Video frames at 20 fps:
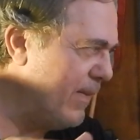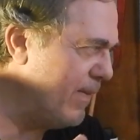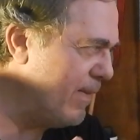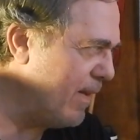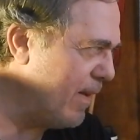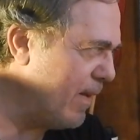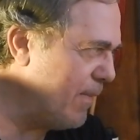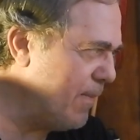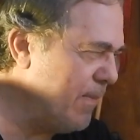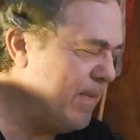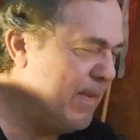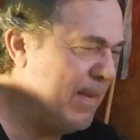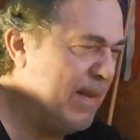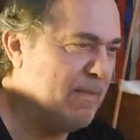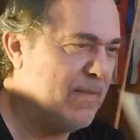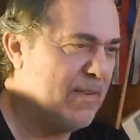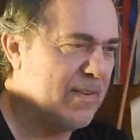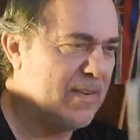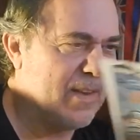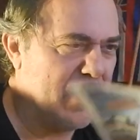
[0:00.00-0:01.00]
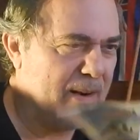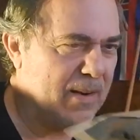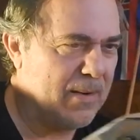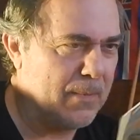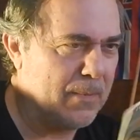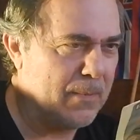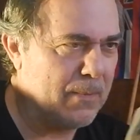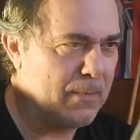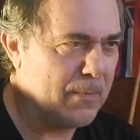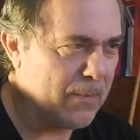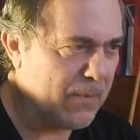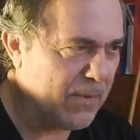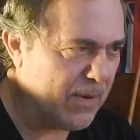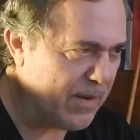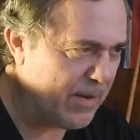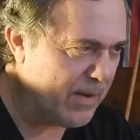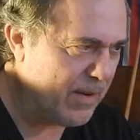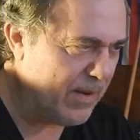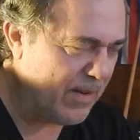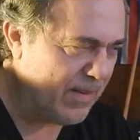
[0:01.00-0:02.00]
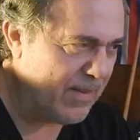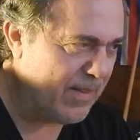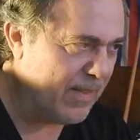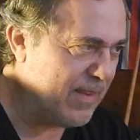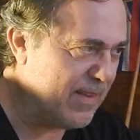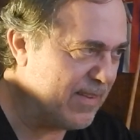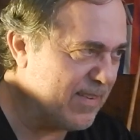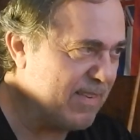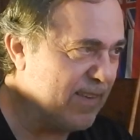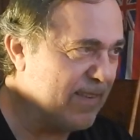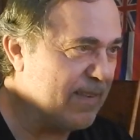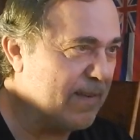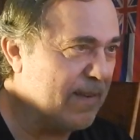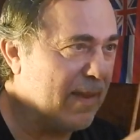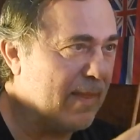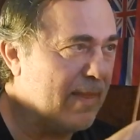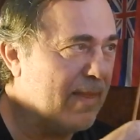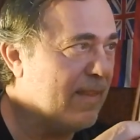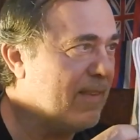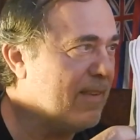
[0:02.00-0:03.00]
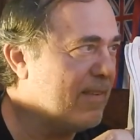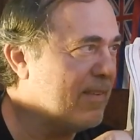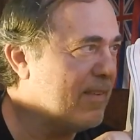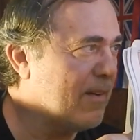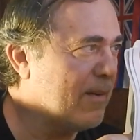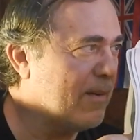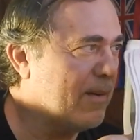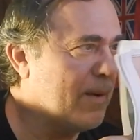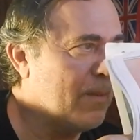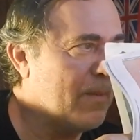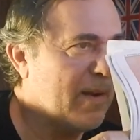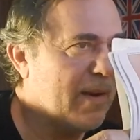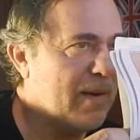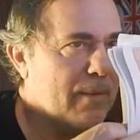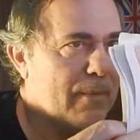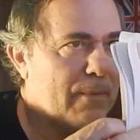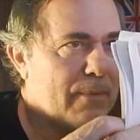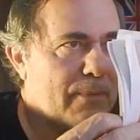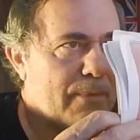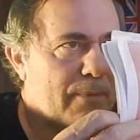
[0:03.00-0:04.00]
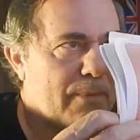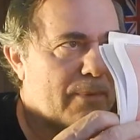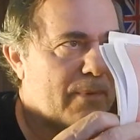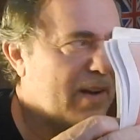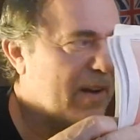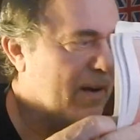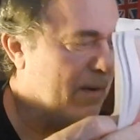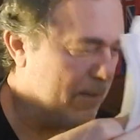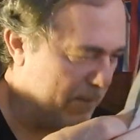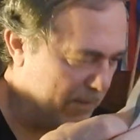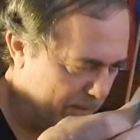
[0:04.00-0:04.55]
So, I'm just gonna run into this because I think this has already went freaking